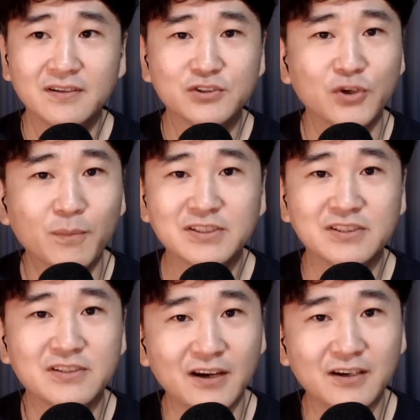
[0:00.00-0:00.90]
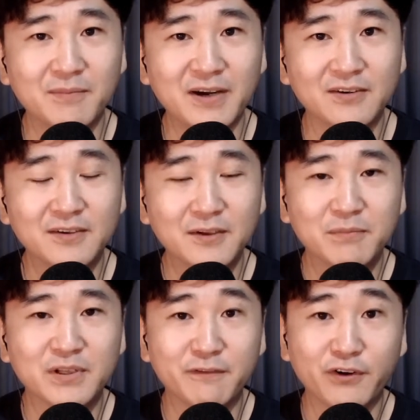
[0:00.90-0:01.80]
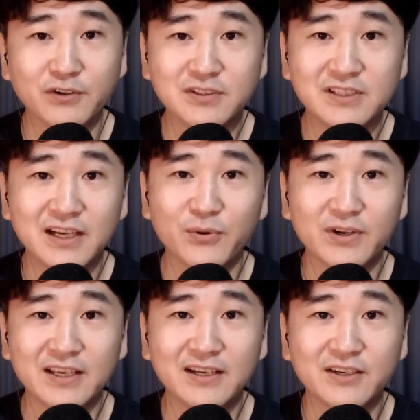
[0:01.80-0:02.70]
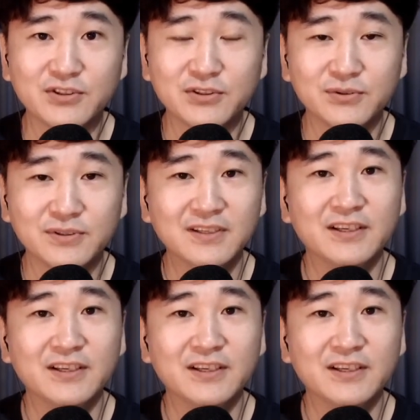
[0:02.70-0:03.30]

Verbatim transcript: So much to talk about, but the first thing I want to get into